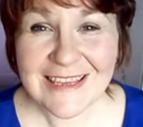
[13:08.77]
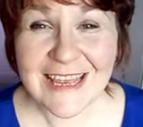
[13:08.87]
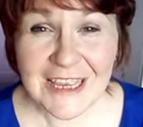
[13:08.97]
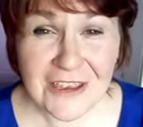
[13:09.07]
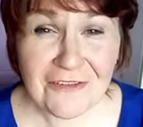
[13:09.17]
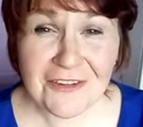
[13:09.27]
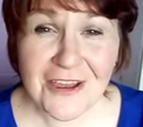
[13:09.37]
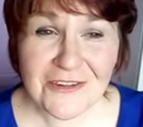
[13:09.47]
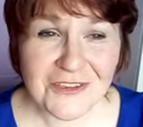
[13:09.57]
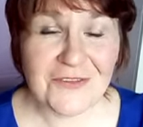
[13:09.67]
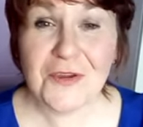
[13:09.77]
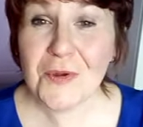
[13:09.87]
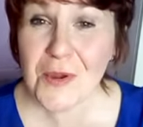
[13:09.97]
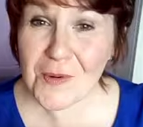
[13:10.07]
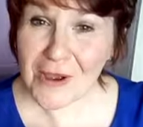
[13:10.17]
Thank you for those of
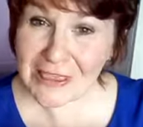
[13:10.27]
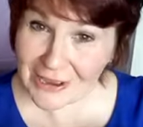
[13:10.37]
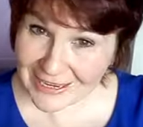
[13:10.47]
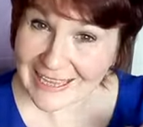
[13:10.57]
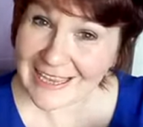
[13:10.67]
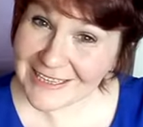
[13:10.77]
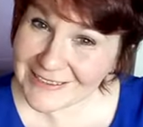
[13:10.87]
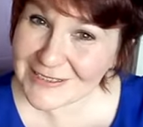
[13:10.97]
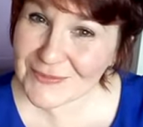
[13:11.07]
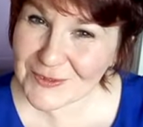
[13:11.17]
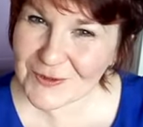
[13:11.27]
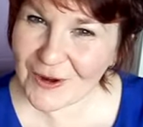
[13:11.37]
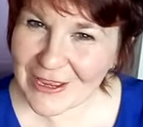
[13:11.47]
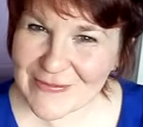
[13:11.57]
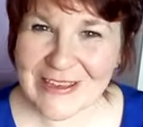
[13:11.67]
you who are liking and
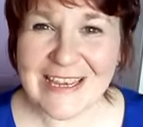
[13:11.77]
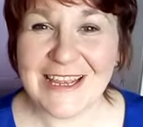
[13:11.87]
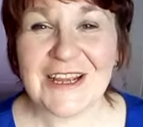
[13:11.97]
subscribing.